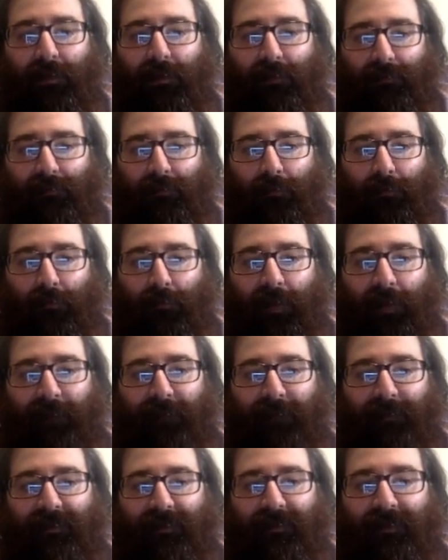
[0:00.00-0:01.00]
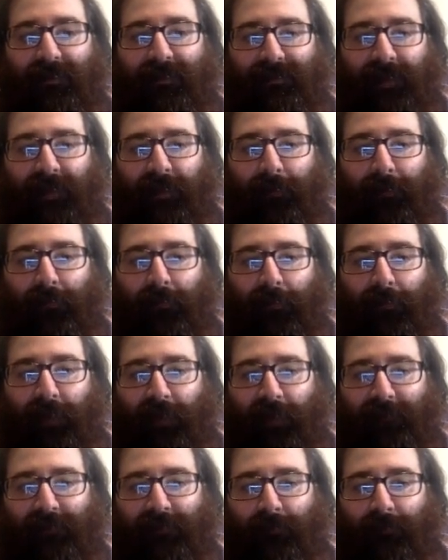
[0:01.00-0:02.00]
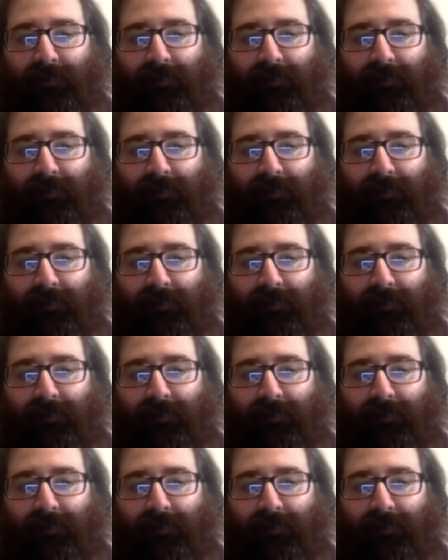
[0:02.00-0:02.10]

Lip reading: So f at t is either f sub